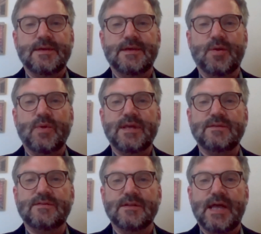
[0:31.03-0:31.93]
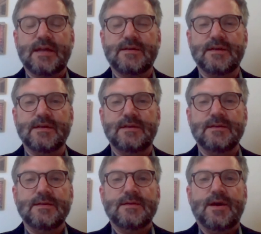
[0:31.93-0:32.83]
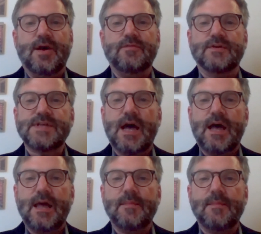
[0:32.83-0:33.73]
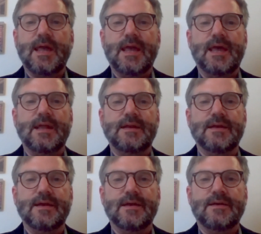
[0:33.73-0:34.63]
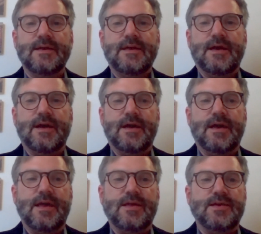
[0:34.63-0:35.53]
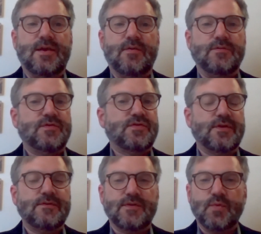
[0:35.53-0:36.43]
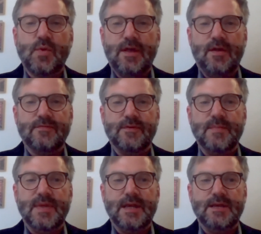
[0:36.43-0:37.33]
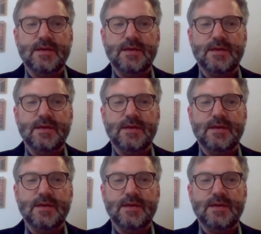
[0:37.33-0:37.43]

you know, we had selected over time and, uh, uh, you know, served us well for many